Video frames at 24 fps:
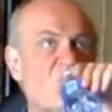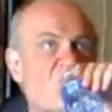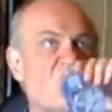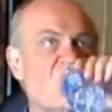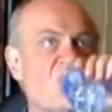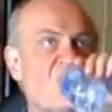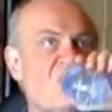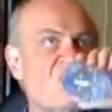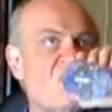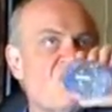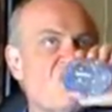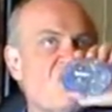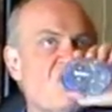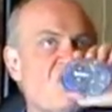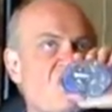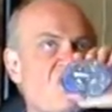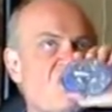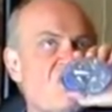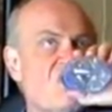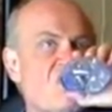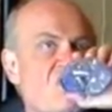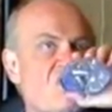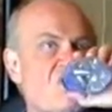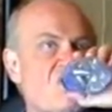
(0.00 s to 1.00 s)
Is
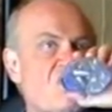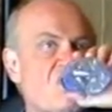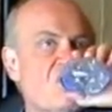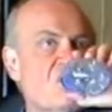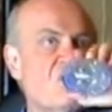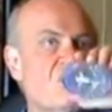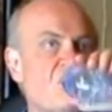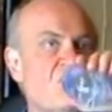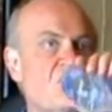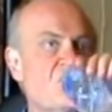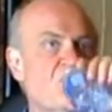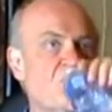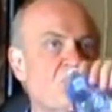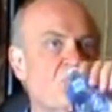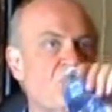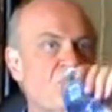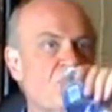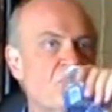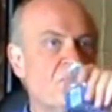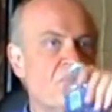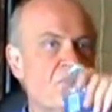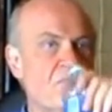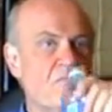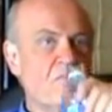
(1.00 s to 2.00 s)
John McCain right
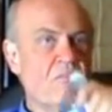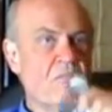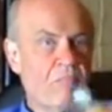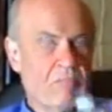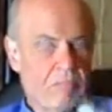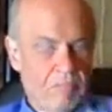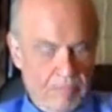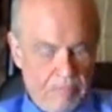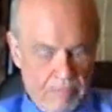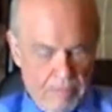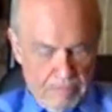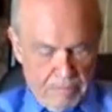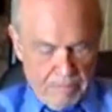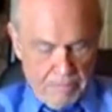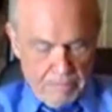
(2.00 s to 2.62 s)
on the surge?